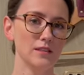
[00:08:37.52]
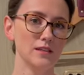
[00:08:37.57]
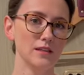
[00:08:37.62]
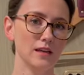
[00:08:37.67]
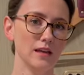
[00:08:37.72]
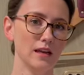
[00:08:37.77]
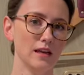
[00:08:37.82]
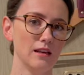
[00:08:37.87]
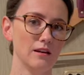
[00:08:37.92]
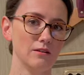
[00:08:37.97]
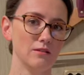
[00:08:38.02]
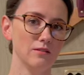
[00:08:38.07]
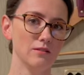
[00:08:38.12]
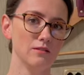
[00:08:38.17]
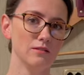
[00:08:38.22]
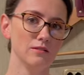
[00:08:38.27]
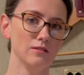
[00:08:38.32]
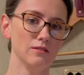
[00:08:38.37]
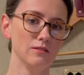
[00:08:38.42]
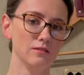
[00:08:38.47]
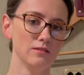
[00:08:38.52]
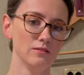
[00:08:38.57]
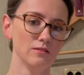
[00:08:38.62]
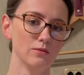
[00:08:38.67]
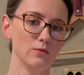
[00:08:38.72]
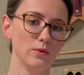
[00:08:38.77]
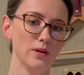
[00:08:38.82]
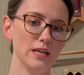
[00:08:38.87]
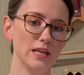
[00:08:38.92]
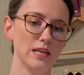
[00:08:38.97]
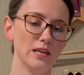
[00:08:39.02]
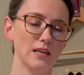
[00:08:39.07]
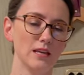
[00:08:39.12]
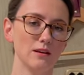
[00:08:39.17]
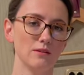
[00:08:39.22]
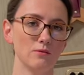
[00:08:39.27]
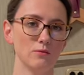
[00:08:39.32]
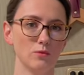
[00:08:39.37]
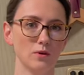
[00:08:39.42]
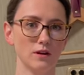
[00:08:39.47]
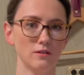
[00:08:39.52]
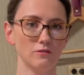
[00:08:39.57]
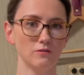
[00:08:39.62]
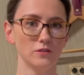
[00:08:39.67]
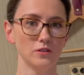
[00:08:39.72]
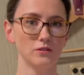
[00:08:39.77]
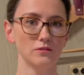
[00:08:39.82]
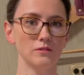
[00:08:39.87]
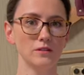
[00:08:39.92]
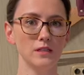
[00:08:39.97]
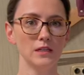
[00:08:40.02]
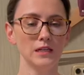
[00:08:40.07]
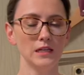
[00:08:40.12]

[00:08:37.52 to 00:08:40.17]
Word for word: You and know. we want food.